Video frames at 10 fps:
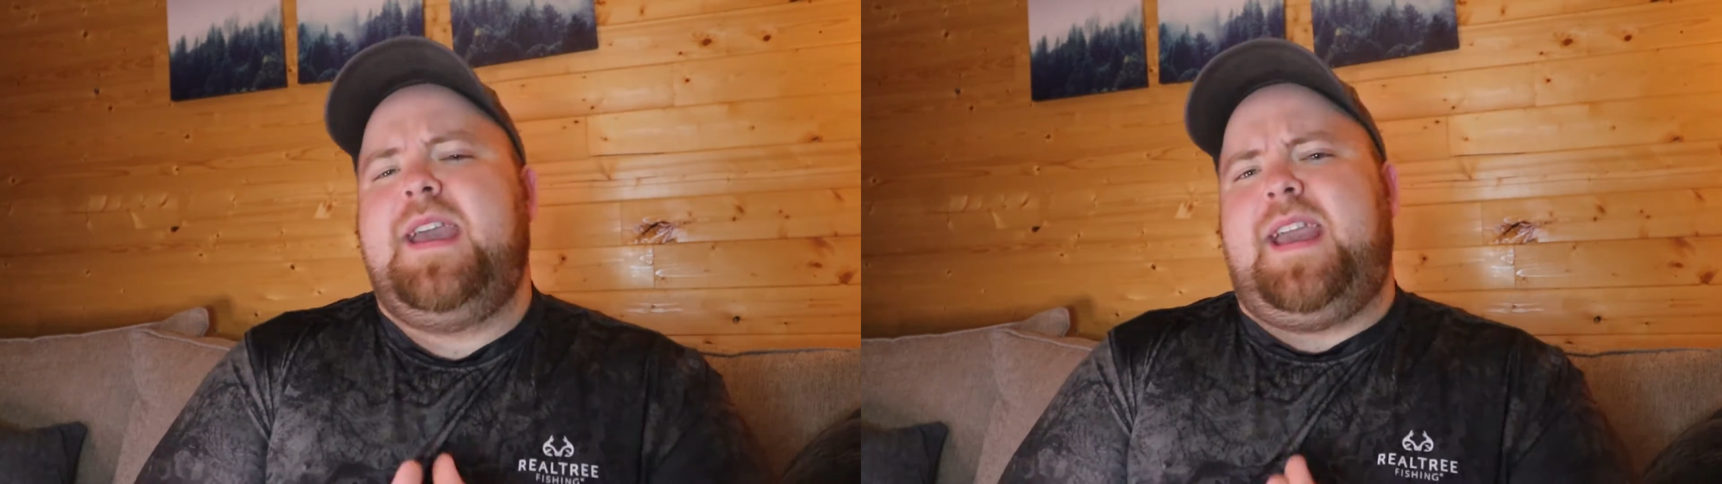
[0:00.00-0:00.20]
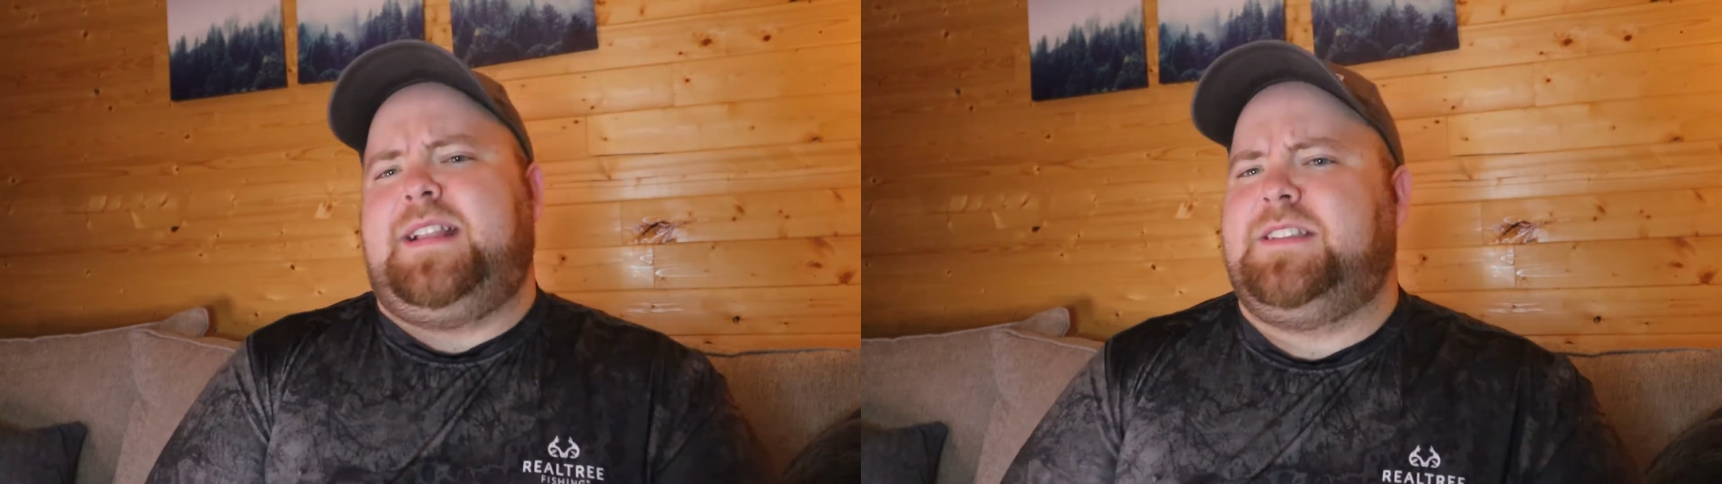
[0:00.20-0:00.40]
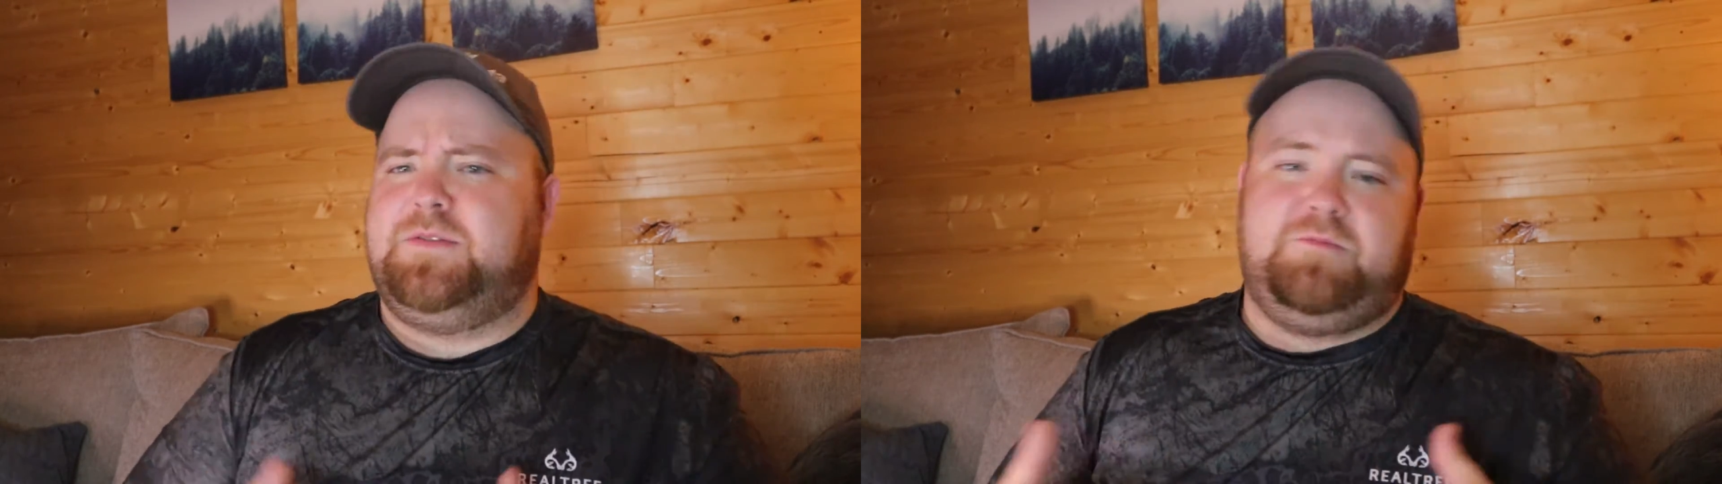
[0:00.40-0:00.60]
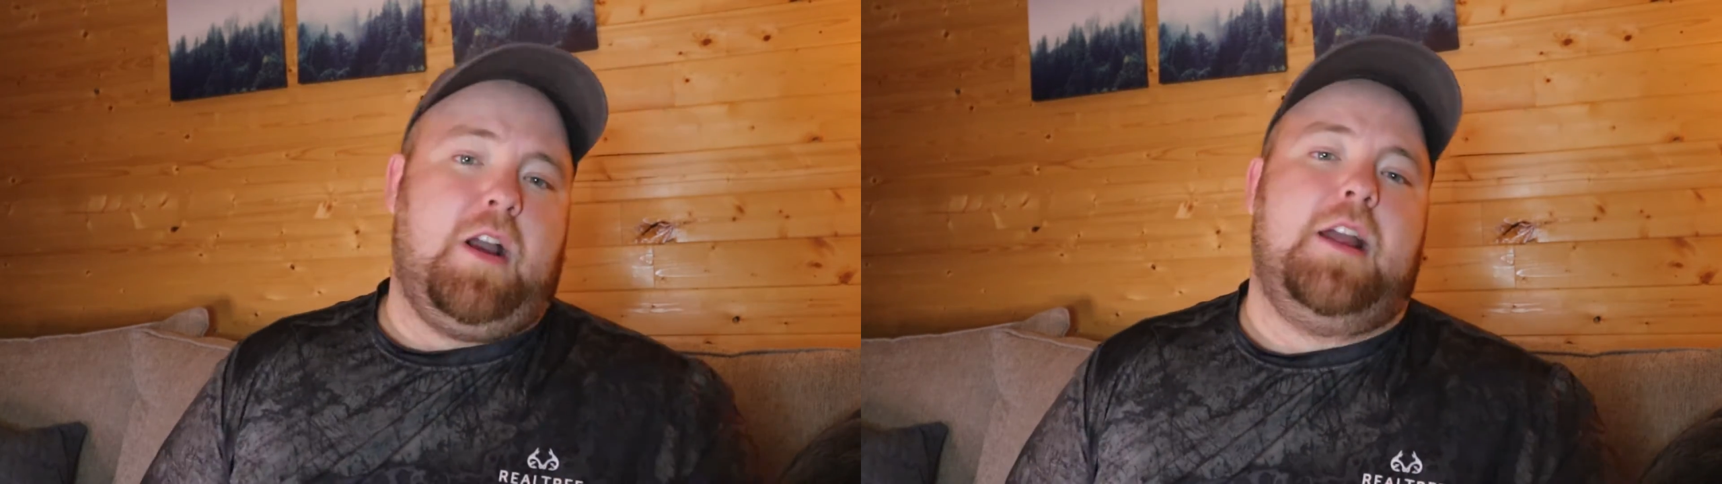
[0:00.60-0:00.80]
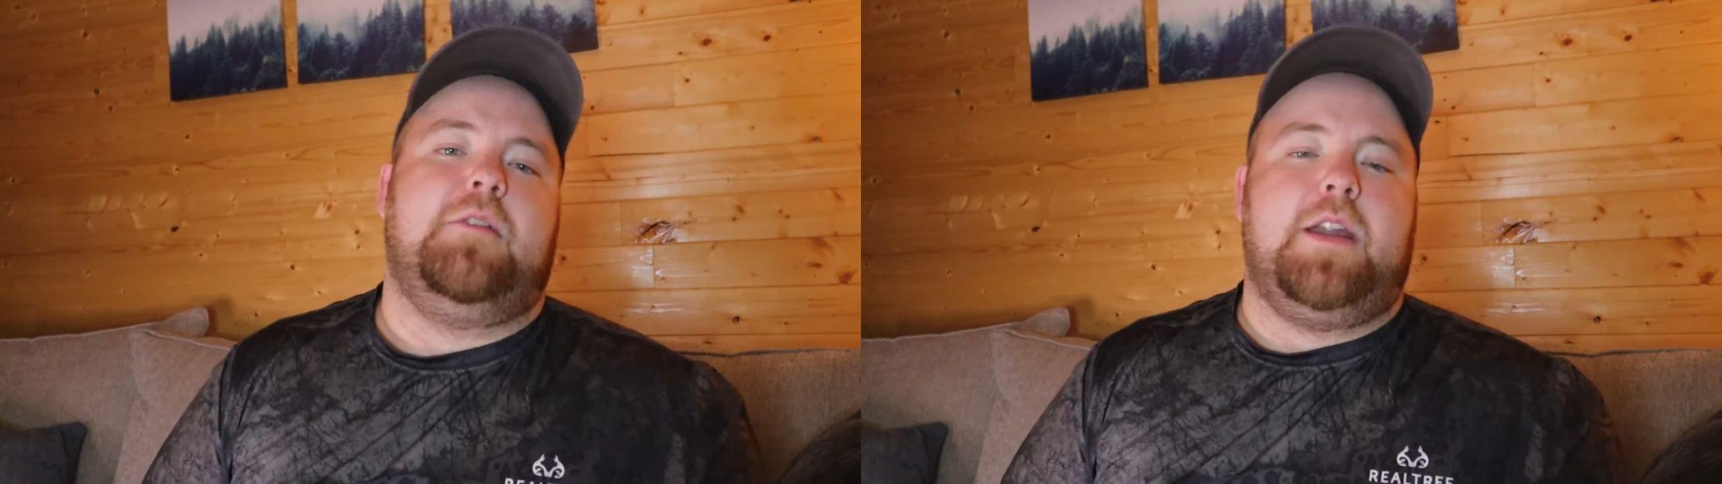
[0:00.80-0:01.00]
It's
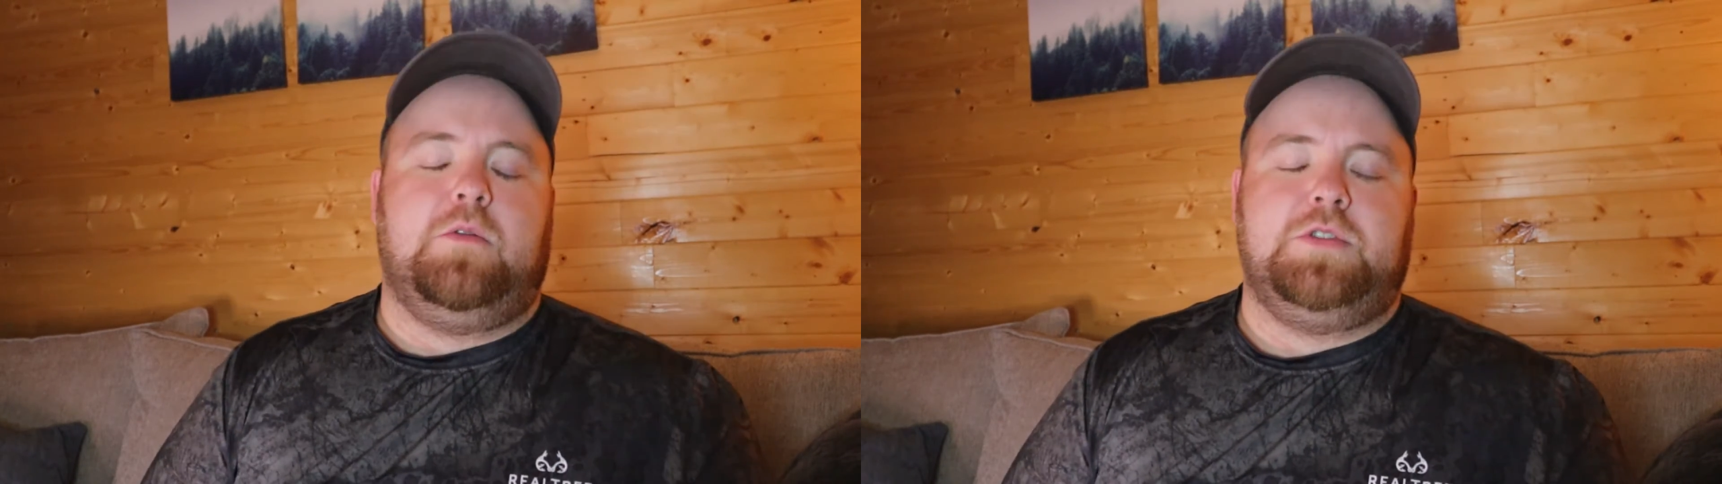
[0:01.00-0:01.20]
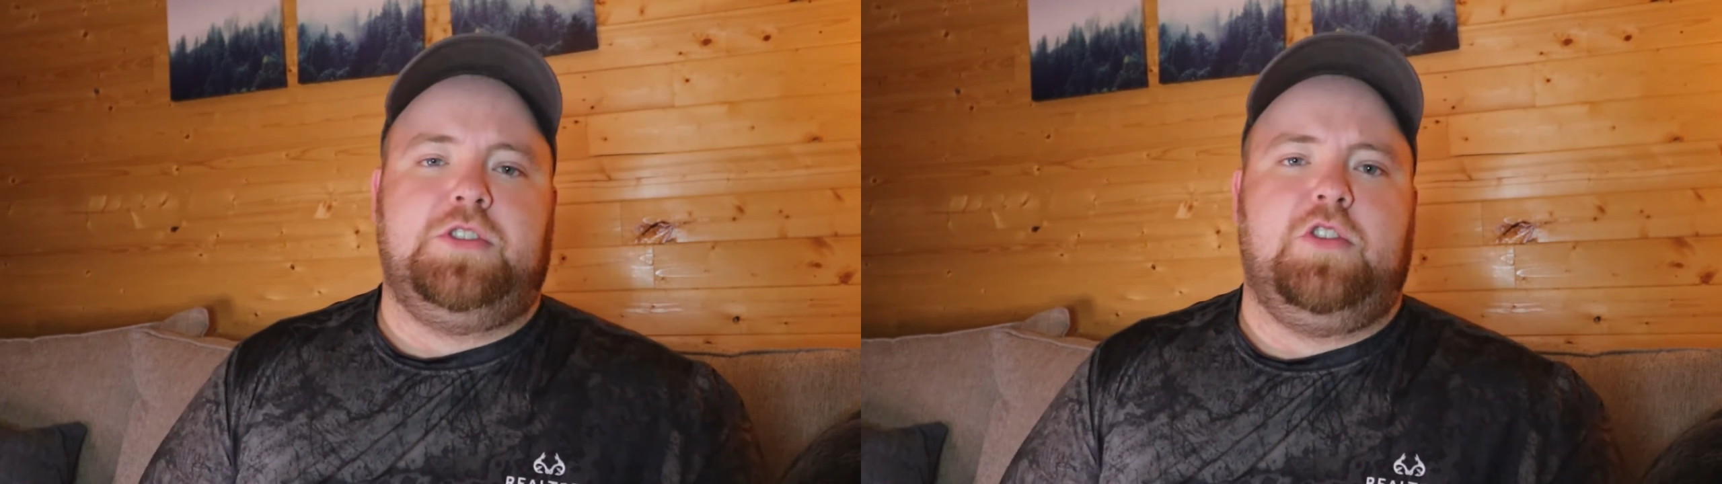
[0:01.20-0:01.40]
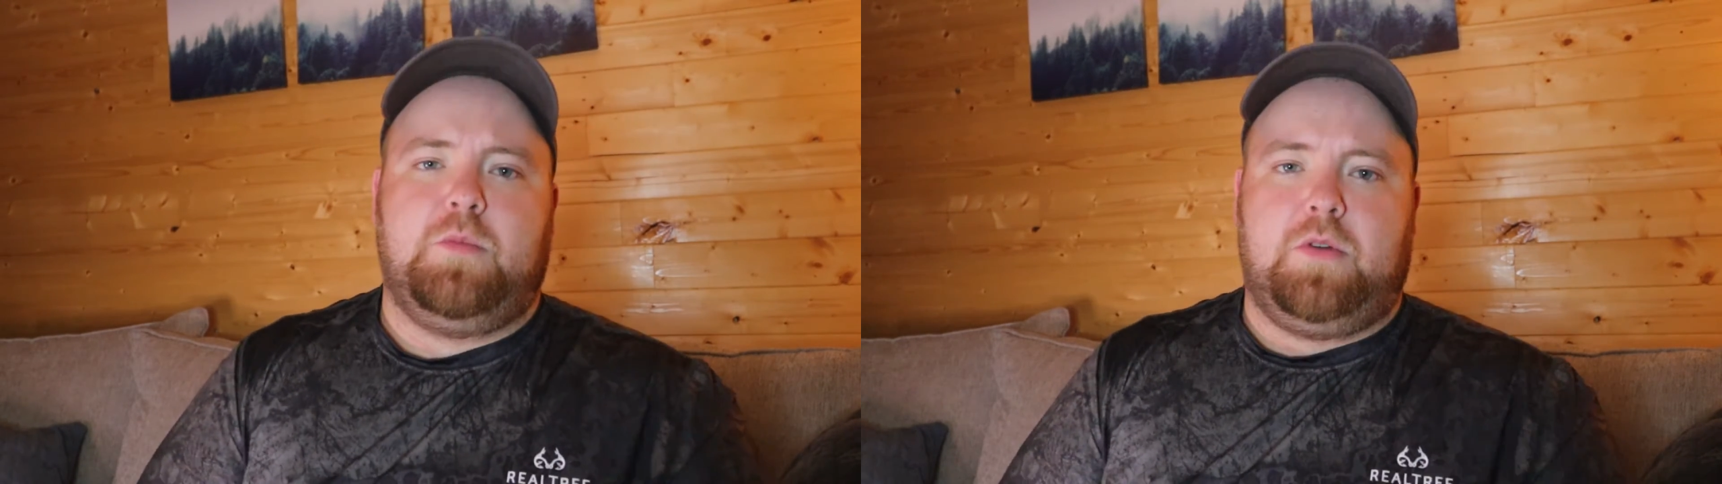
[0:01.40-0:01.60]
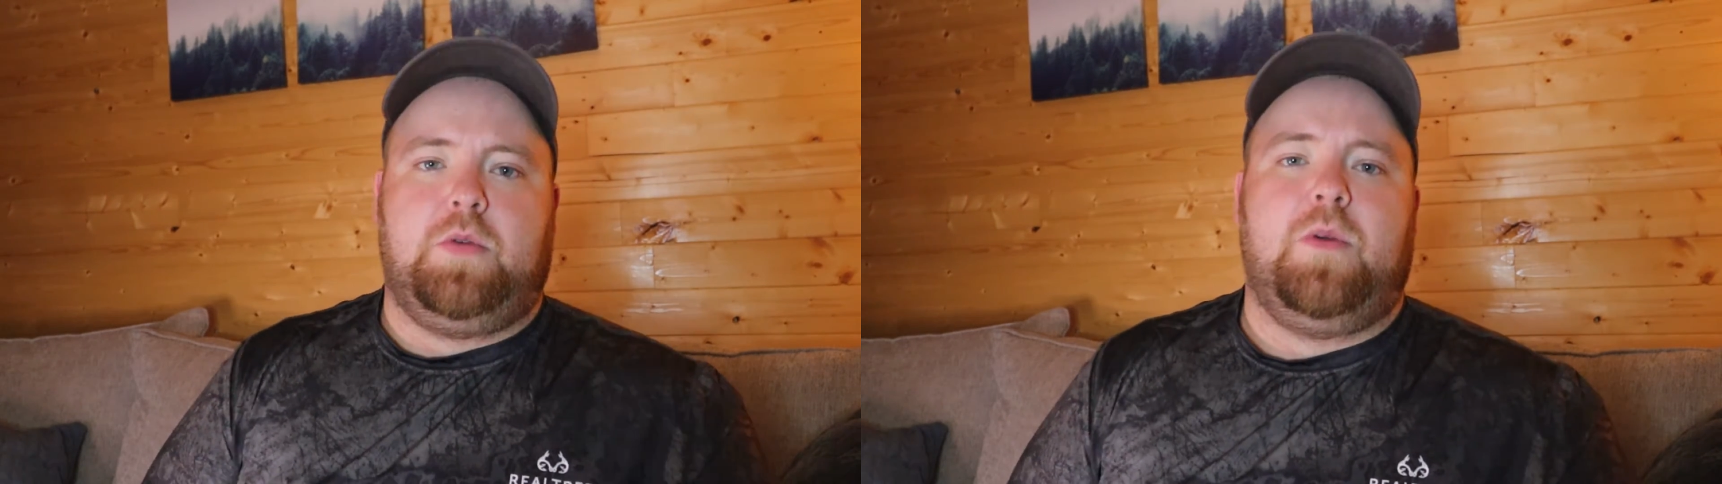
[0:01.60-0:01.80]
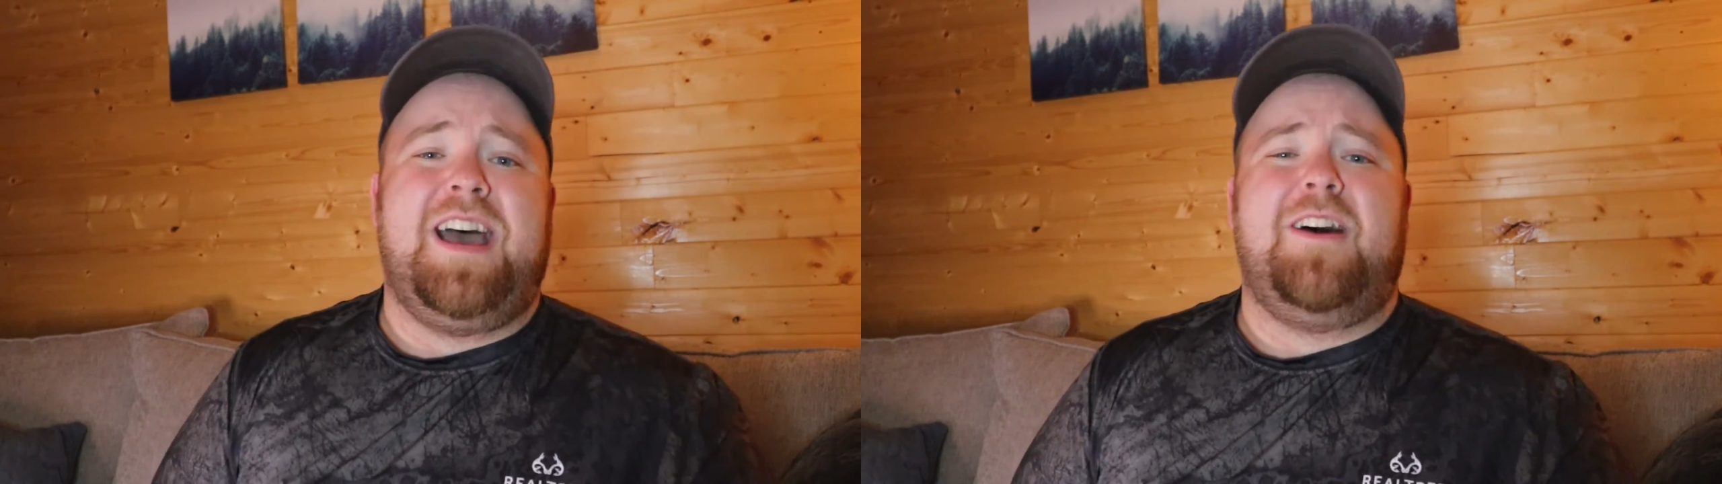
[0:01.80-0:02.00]
Ryan Reynolds' humor
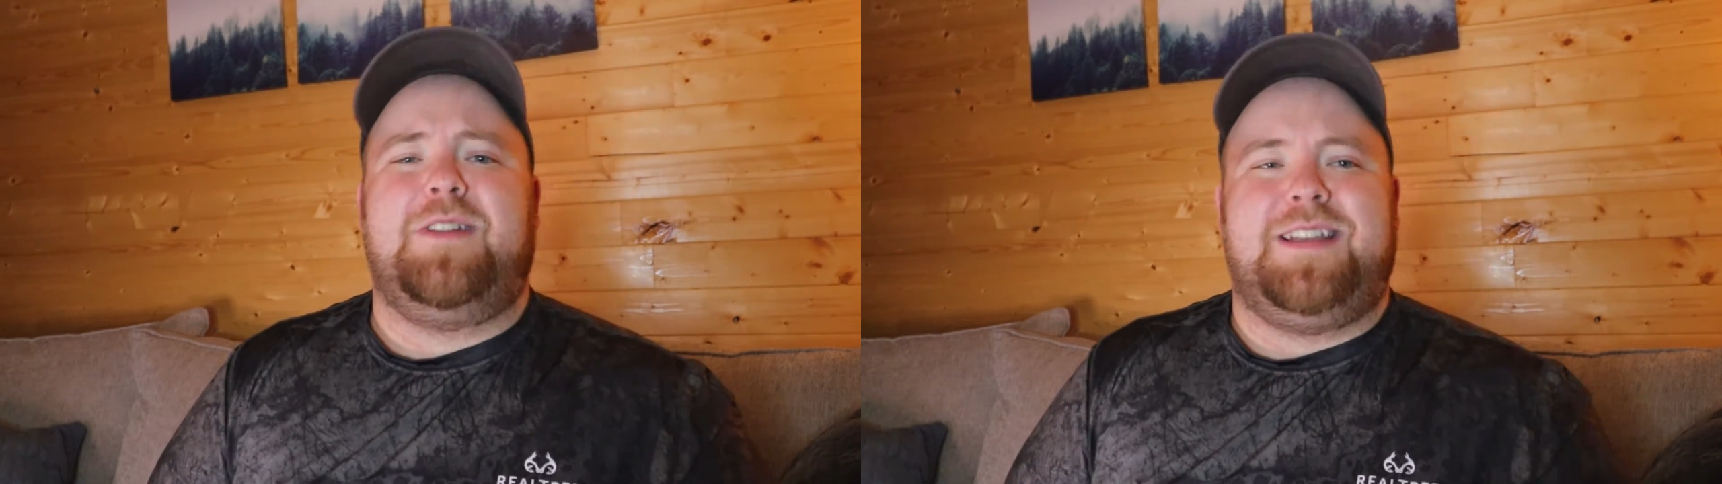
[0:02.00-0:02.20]
throughout.